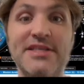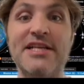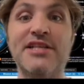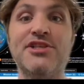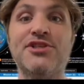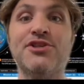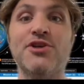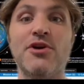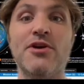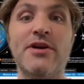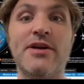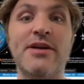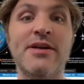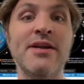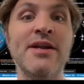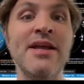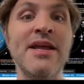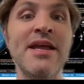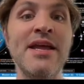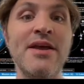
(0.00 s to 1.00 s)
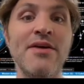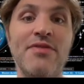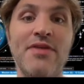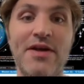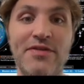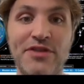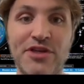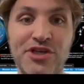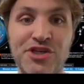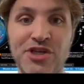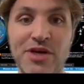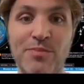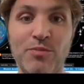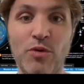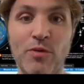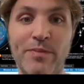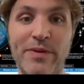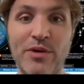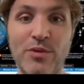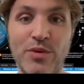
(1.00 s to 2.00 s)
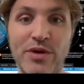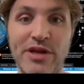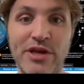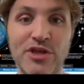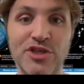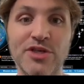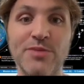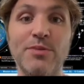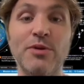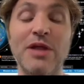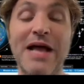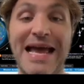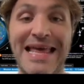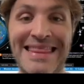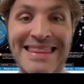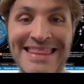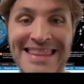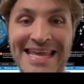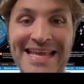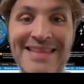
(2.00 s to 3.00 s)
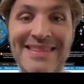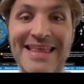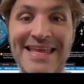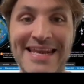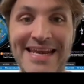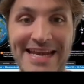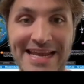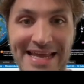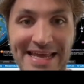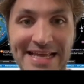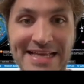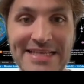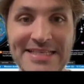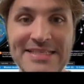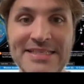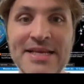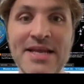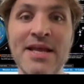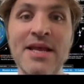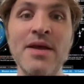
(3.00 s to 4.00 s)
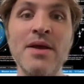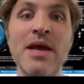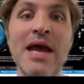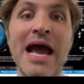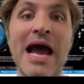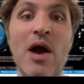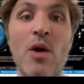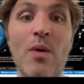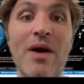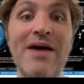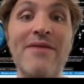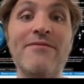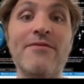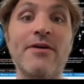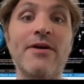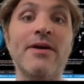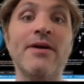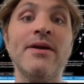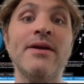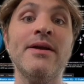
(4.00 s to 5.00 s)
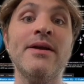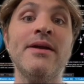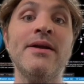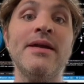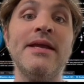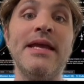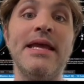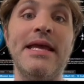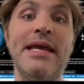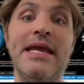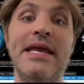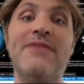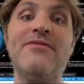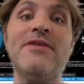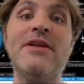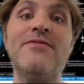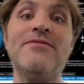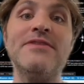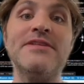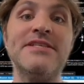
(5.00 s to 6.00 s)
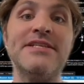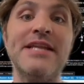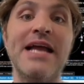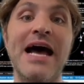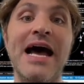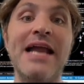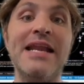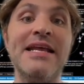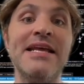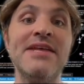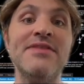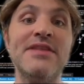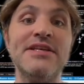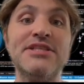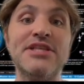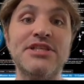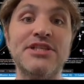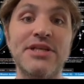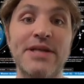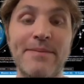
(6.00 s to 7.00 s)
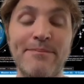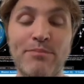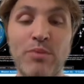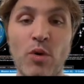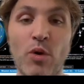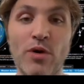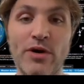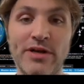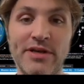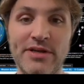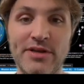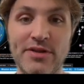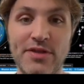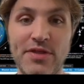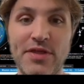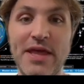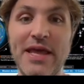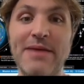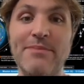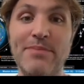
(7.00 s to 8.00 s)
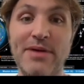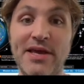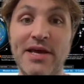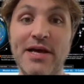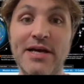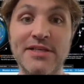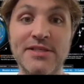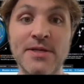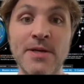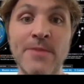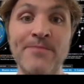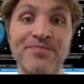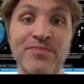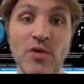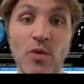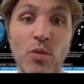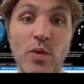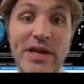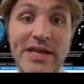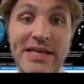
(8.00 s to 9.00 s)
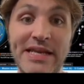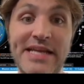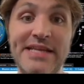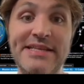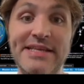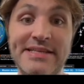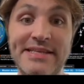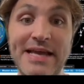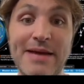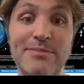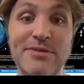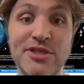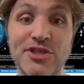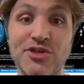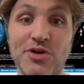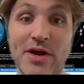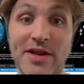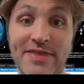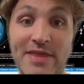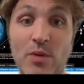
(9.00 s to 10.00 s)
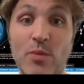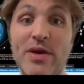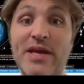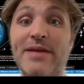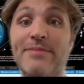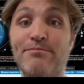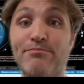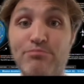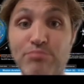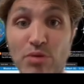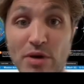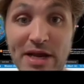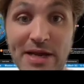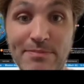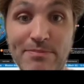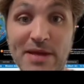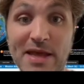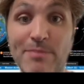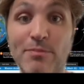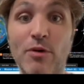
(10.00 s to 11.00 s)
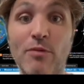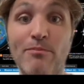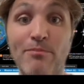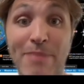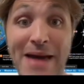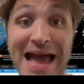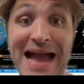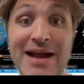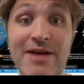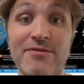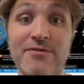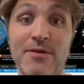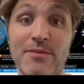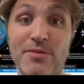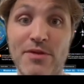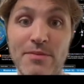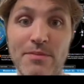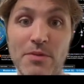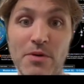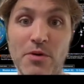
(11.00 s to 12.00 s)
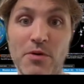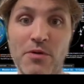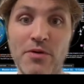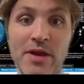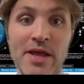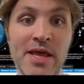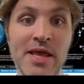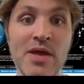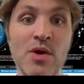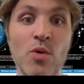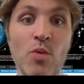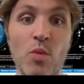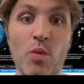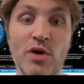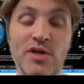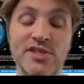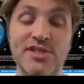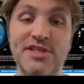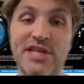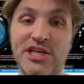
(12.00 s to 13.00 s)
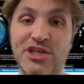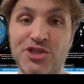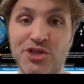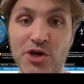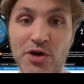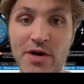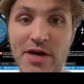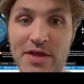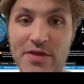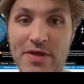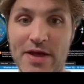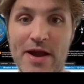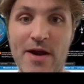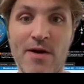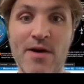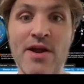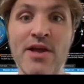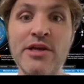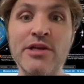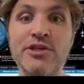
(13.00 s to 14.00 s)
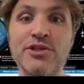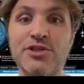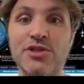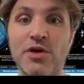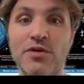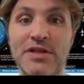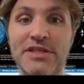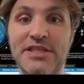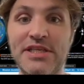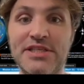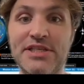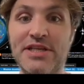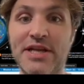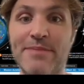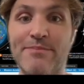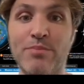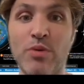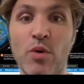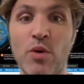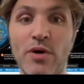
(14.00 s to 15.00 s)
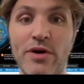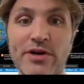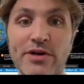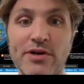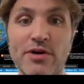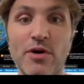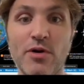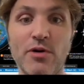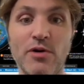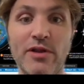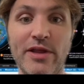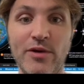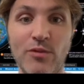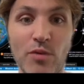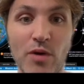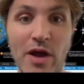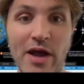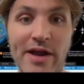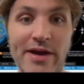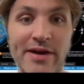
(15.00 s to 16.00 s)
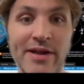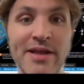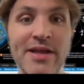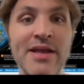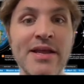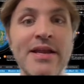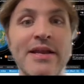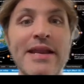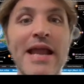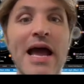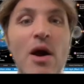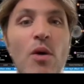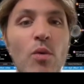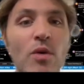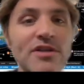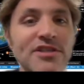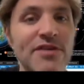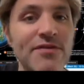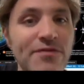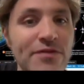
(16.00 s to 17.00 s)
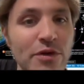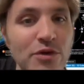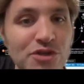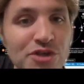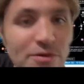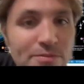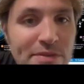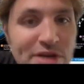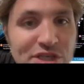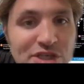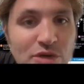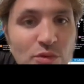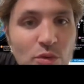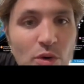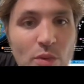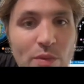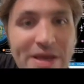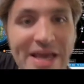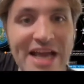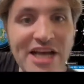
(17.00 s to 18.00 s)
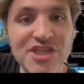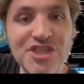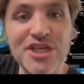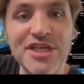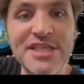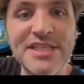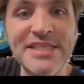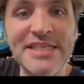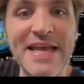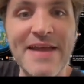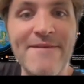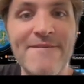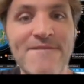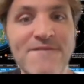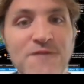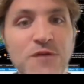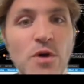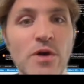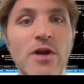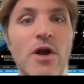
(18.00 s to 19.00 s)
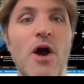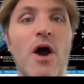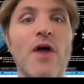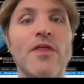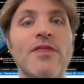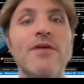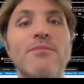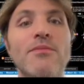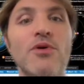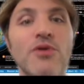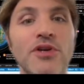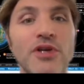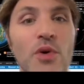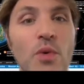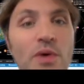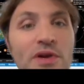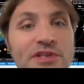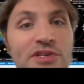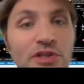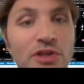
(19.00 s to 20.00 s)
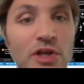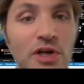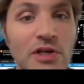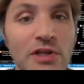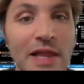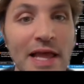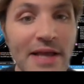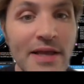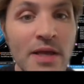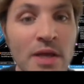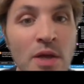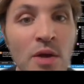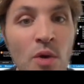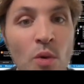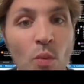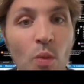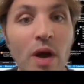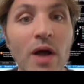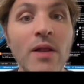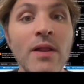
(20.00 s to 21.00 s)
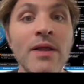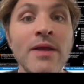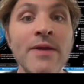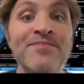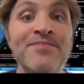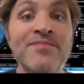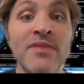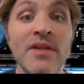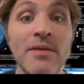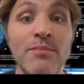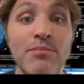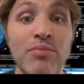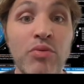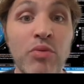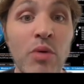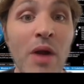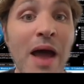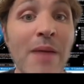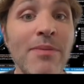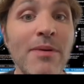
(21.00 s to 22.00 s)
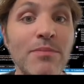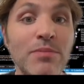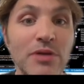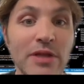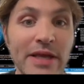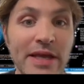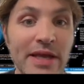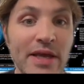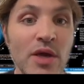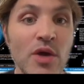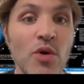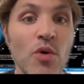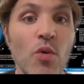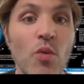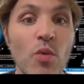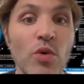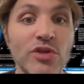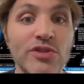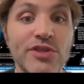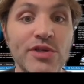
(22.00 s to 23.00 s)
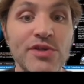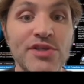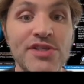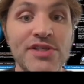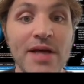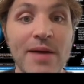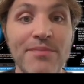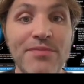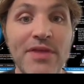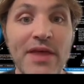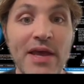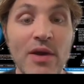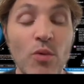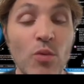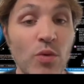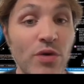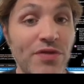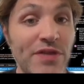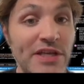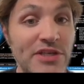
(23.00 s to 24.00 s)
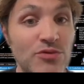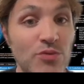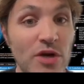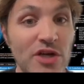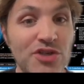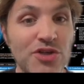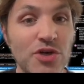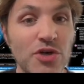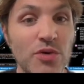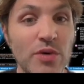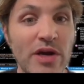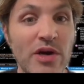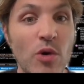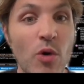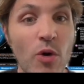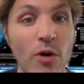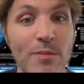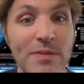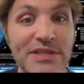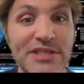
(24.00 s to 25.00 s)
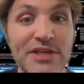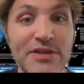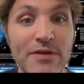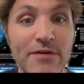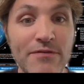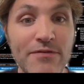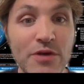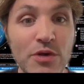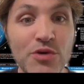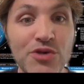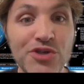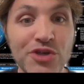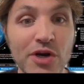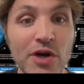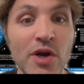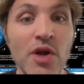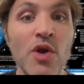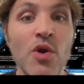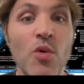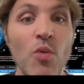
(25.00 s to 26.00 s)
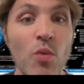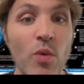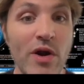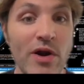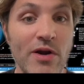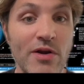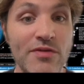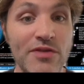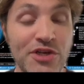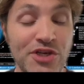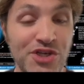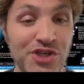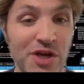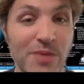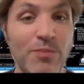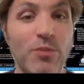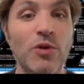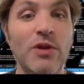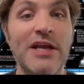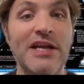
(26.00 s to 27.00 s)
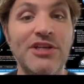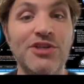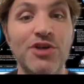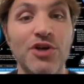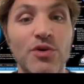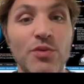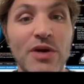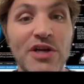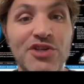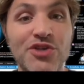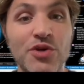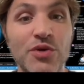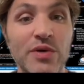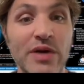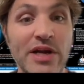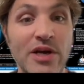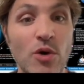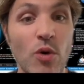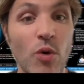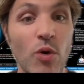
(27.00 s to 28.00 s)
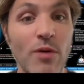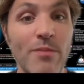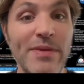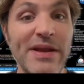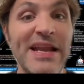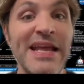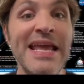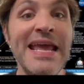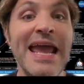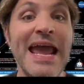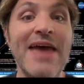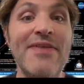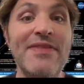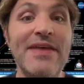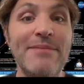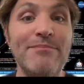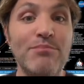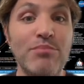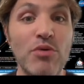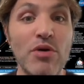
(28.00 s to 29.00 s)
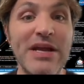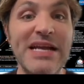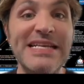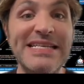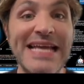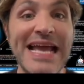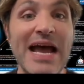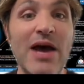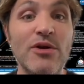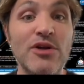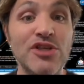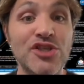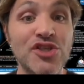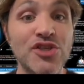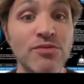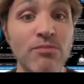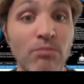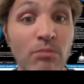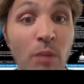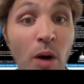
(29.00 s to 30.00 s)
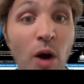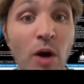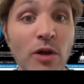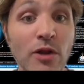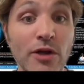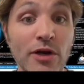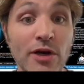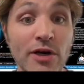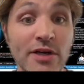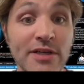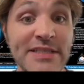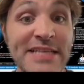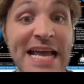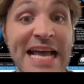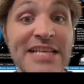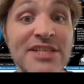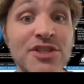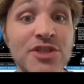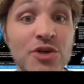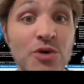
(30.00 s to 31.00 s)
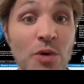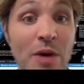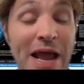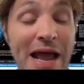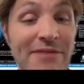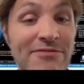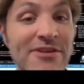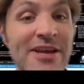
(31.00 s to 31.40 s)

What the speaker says: certain that the ship will be reusable. I think that it is. However, even if it's not, this is an important thing because we need to demonstrate that we can bring people back from the moon once they journey there. So this is an important early run. Now, what's a future mission where we actually set foot on the moon going to look like? Well, probably we'll do something with these retrograde orbits in the future where the ship will enter a retrograde orbit and then bring down a smaller test craft